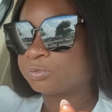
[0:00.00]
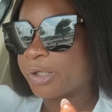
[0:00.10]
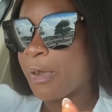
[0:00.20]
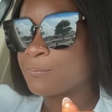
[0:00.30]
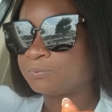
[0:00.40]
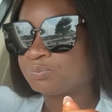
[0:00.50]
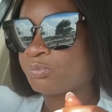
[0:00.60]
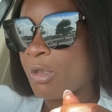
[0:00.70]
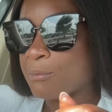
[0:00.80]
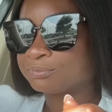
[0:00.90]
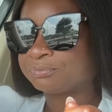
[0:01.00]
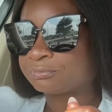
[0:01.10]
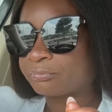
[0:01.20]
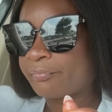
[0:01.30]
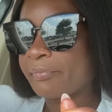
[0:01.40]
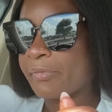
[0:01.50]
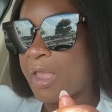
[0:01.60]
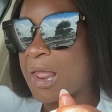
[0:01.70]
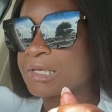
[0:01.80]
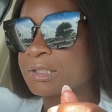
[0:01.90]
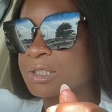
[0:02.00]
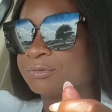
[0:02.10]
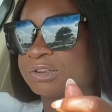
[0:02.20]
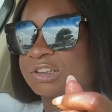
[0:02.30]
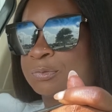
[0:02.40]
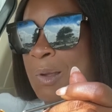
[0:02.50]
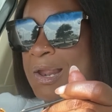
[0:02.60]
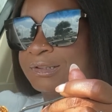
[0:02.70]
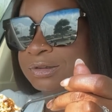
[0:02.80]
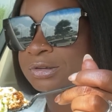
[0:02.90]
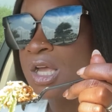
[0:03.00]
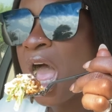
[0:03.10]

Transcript: Yeah, I love this spice.